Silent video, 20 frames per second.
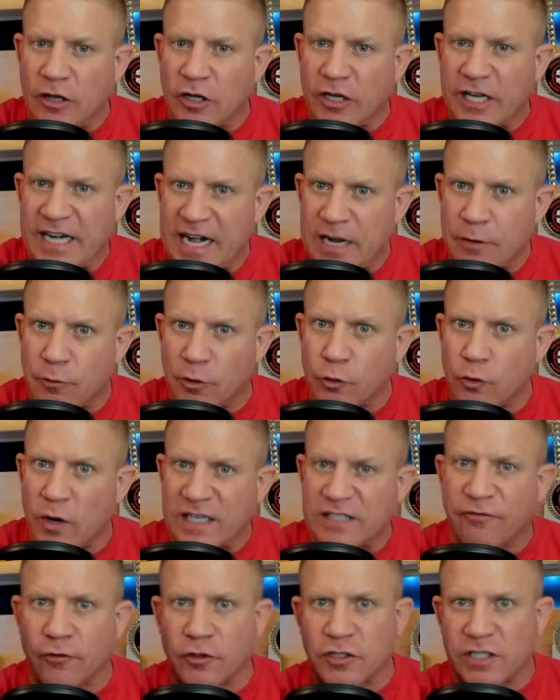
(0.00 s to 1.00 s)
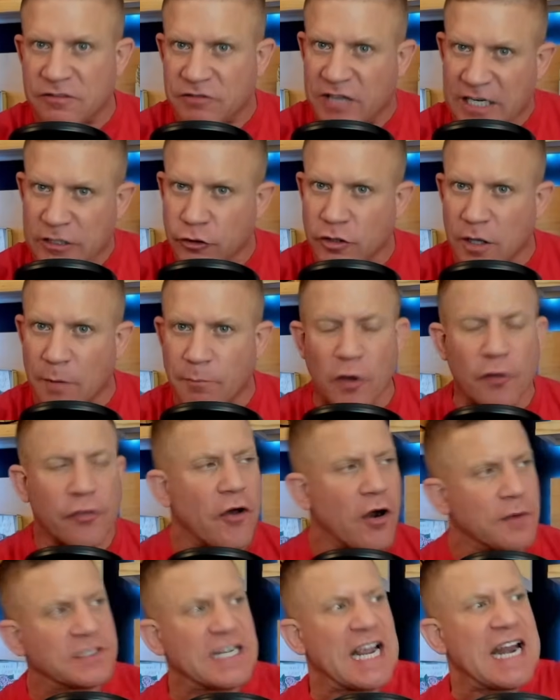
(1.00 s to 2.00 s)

look at anyone who has full sleeve tattoos on both arms.